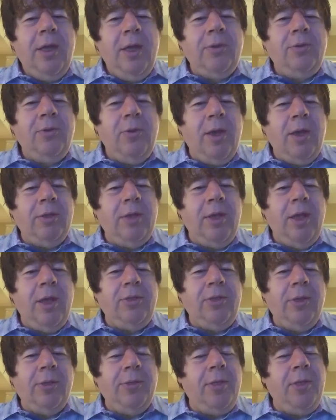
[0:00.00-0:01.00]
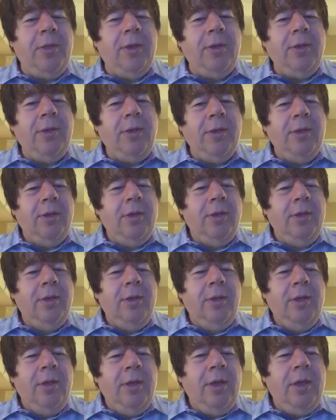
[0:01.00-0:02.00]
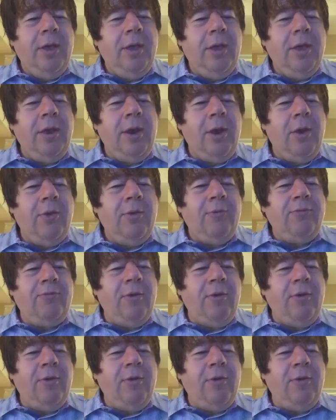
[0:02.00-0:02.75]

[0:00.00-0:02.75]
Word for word: And so I think they, you know,